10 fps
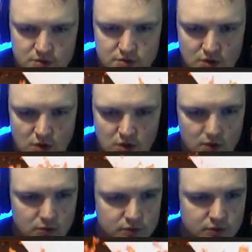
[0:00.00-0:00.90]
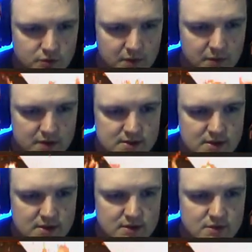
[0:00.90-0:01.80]
So I will do my best to
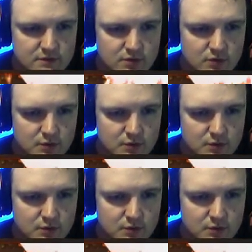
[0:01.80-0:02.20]
eat this food.